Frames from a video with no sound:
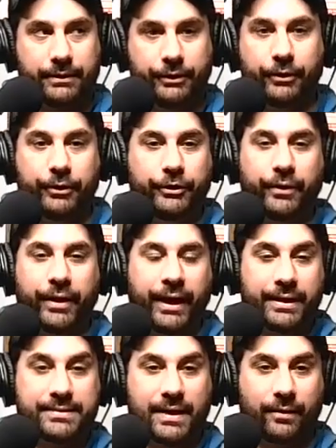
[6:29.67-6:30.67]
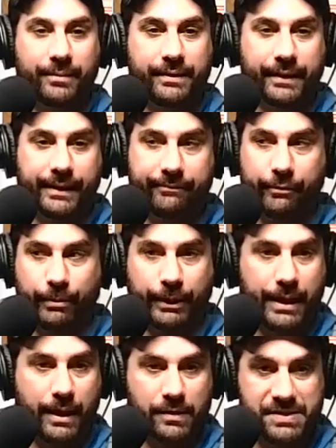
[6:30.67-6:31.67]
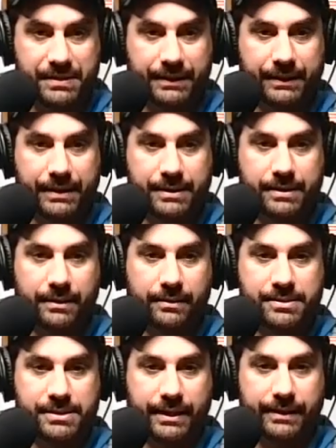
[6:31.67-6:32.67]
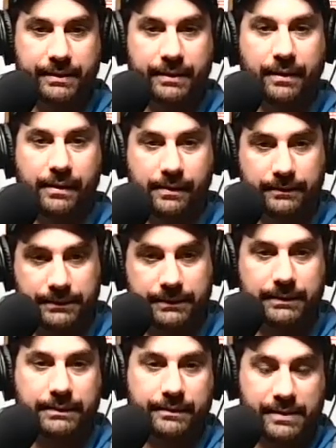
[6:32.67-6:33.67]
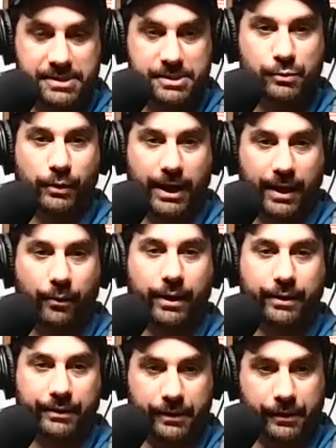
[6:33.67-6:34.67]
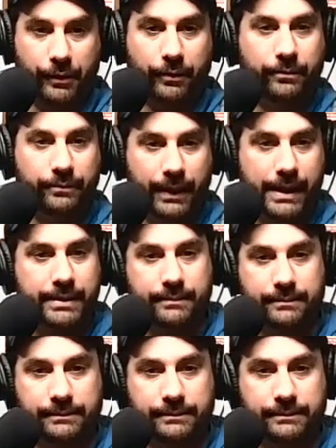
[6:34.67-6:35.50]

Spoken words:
you can't tell me that everybody else in the league said, this is what I want him to do, right?